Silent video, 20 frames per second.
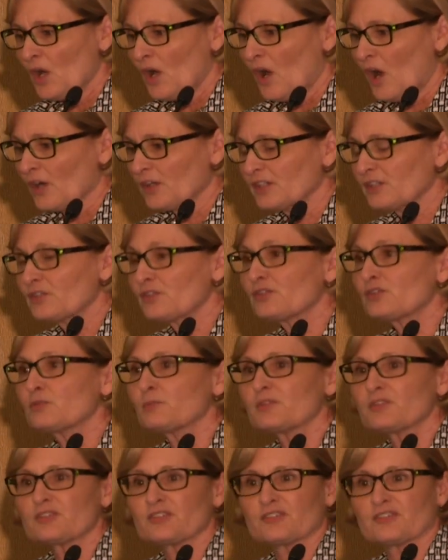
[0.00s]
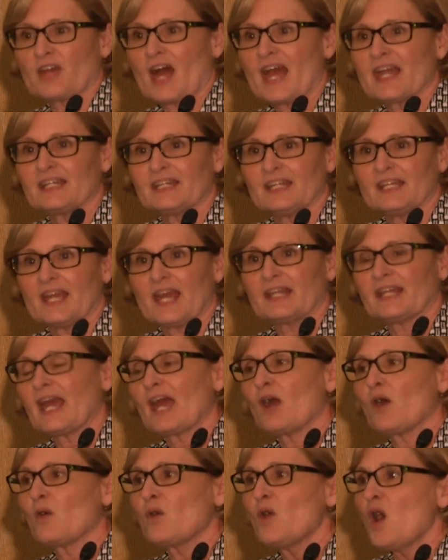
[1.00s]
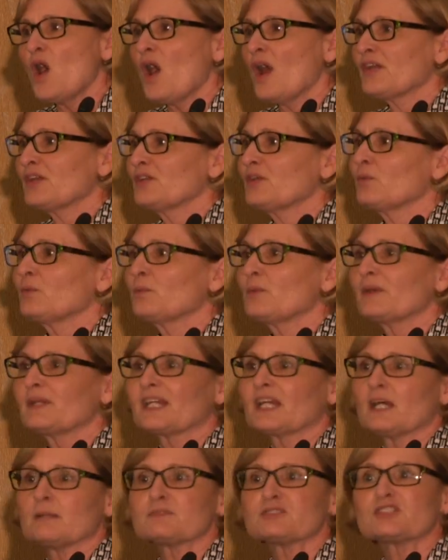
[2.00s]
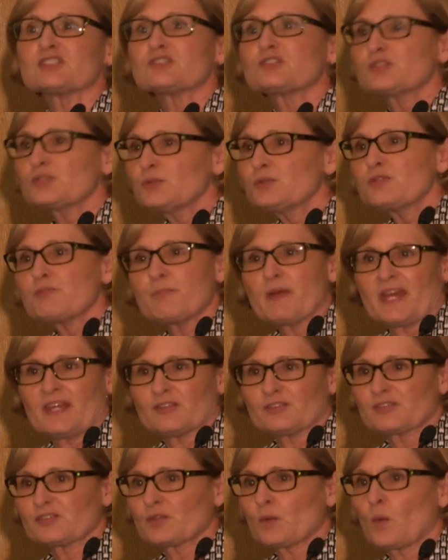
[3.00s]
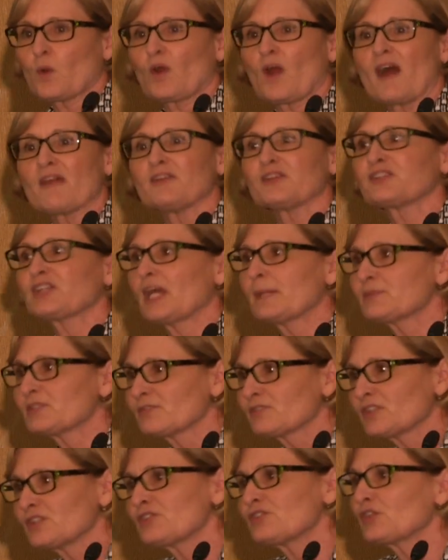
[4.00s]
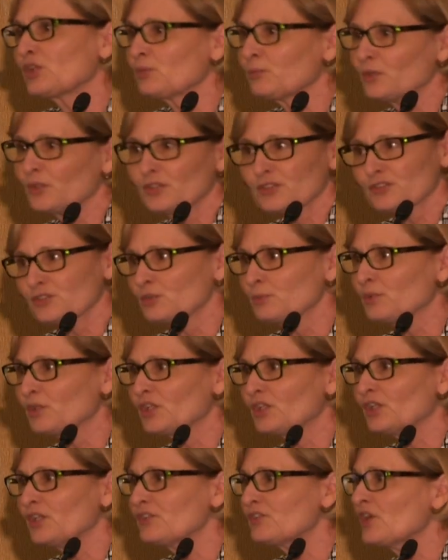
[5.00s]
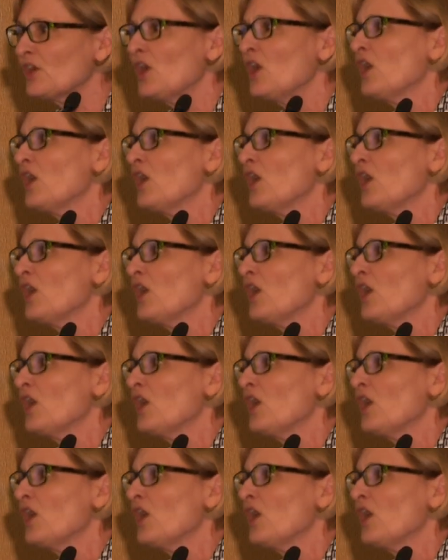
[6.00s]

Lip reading: our consumer society and how, you know, when it comes to toothpaste or other types of consumer goods,